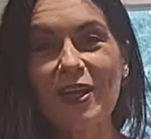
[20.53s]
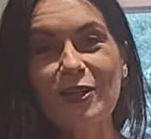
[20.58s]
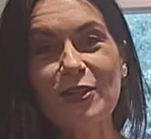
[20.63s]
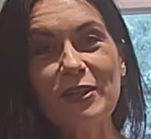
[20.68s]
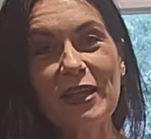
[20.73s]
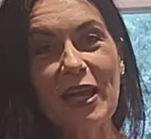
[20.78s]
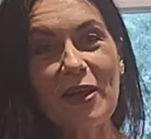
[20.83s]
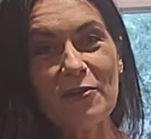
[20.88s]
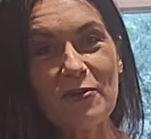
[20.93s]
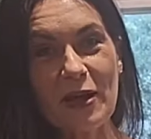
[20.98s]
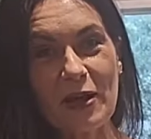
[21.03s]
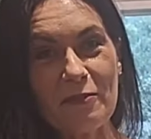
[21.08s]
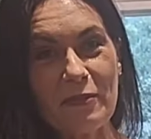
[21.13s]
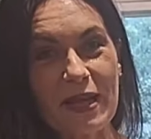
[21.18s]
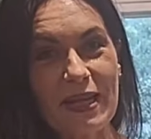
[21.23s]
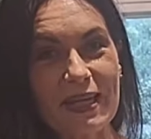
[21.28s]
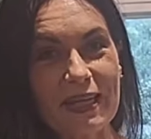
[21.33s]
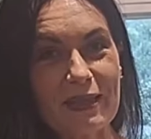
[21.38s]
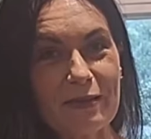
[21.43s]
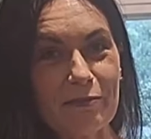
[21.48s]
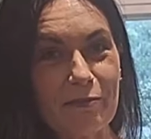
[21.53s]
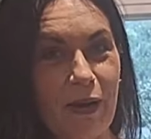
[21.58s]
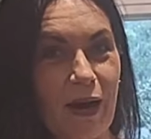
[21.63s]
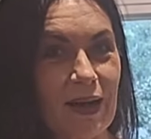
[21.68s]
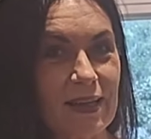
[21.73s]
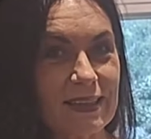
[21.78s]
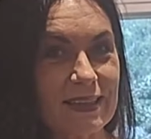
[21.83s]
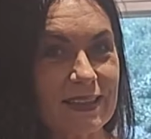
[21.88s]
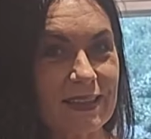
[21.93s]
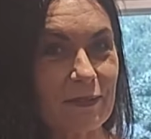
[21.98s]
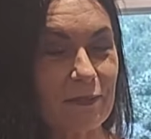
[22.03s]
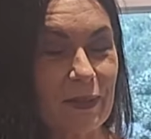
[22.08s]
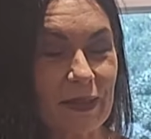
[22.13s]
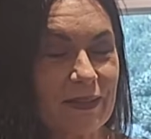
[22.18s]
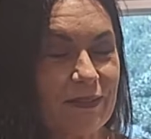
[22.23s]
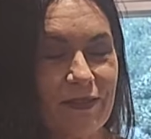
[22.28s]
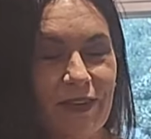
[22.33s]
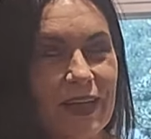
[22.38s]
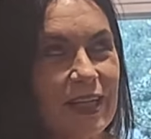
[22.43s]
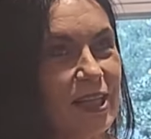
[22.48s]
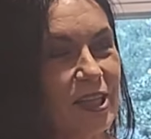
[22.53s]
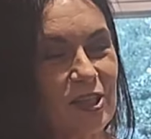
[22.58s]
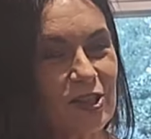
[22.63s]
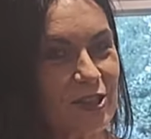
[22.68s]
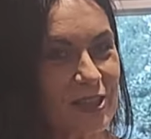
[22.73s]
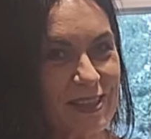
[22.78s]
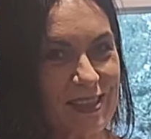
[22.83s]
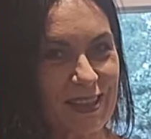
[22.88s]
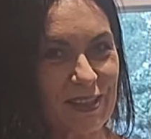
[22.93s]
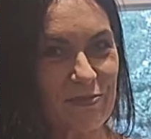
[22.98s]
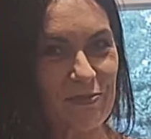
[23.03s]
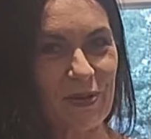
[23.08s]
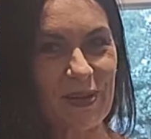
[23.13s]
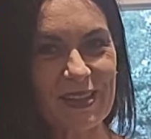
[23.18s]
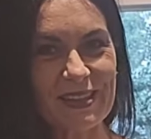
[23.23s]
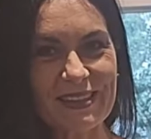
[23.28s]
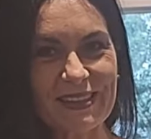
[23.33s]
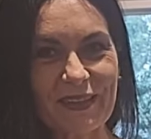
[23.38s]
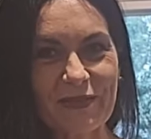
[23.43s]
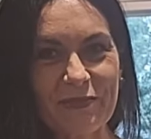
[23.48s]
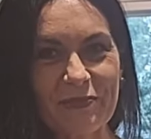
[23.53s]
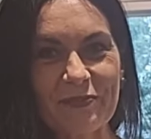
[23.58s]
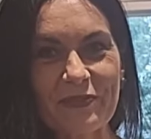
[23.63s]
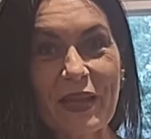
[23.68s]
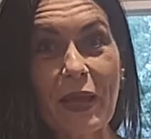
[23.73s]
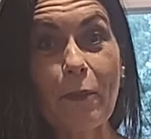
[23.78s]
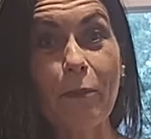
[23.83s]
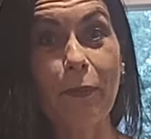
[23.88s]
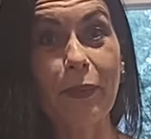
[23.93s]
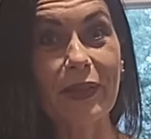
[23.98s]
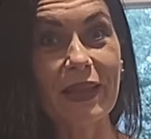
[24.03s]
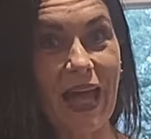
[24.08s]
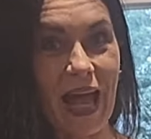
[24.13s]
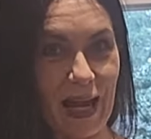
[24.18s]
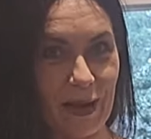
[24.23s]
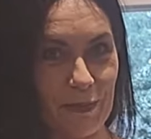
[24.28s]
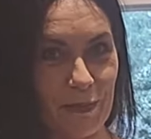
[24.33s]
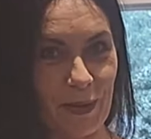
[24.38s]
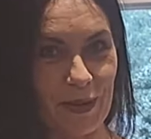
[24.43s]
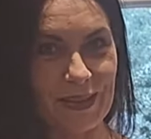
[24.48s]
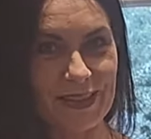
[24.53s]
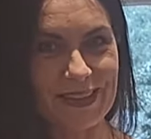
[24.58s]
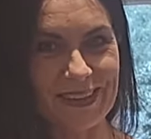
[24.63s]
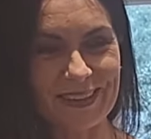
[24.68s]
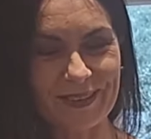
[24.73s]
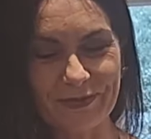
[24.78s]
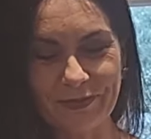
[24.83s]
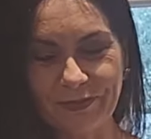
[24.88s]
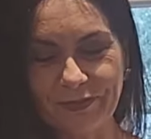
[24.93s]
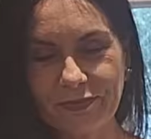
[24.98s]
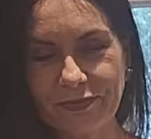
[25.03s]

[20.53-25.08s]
Today we are making pasta, but very interesting pasta, black pasta.